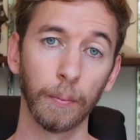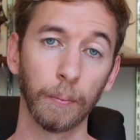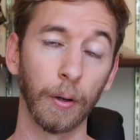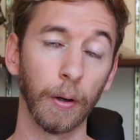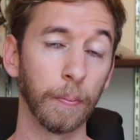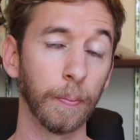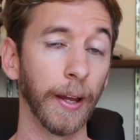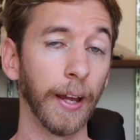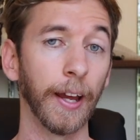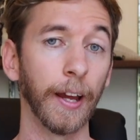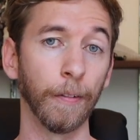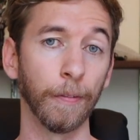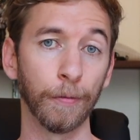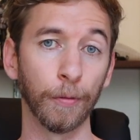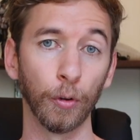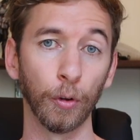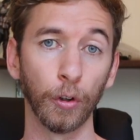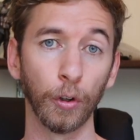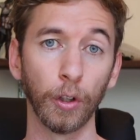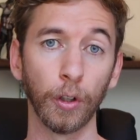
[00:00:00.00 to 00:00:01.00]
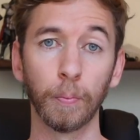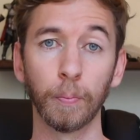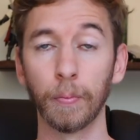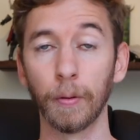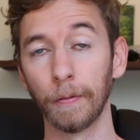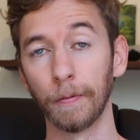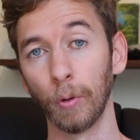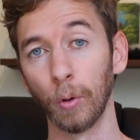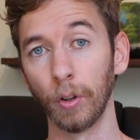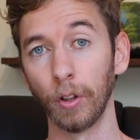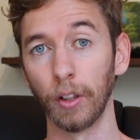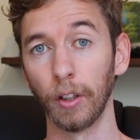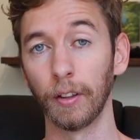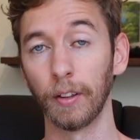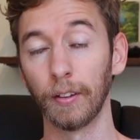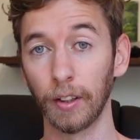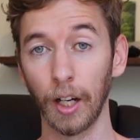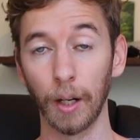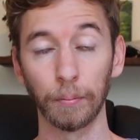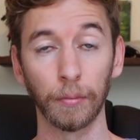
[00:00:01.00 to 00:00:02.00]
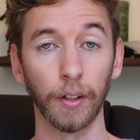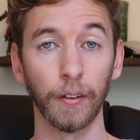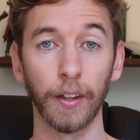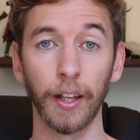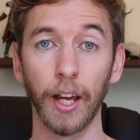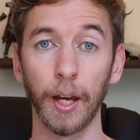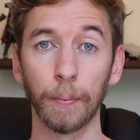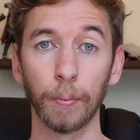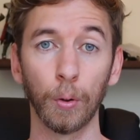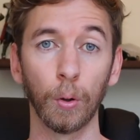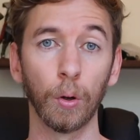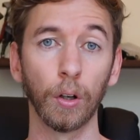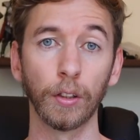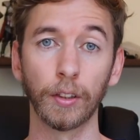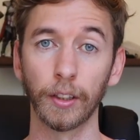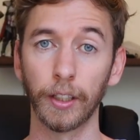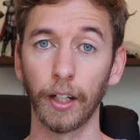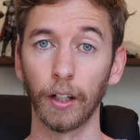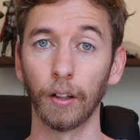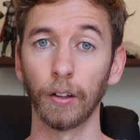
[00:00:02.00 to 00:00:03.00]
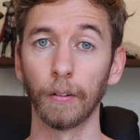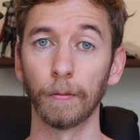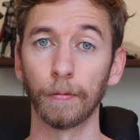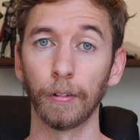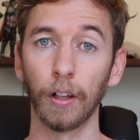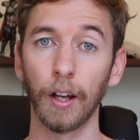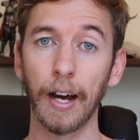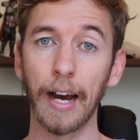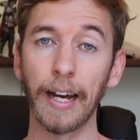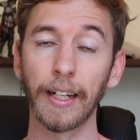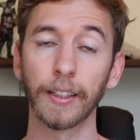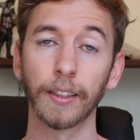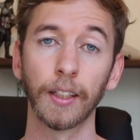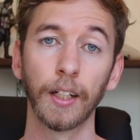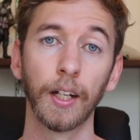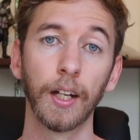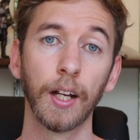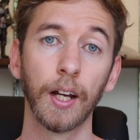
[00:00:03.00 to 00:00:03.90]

Prepare food before you come to the airport to get on the flight.